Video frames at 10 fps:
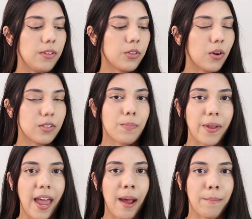So I was a
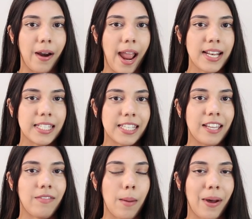bit
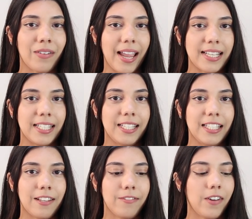apprehensive about getting
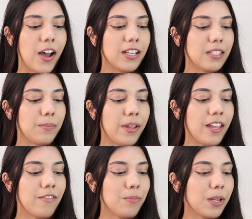these at first but
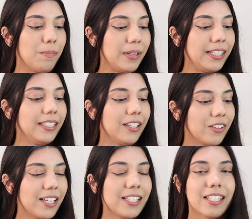if I'm completely
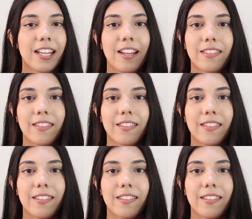honest